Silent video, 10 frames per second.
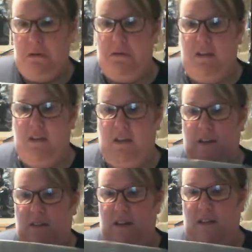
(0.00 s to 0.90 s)

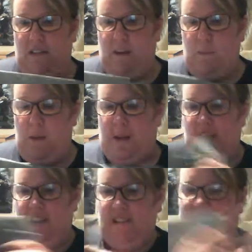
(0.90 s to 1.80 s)
So yeah, there's that one,
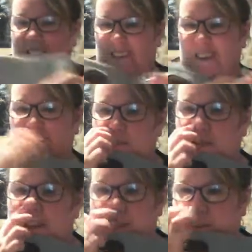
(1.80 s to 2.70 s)
and this side is going to
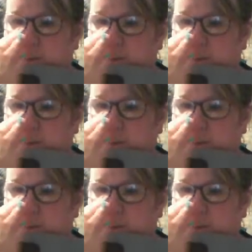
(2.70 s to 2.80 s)
be Incy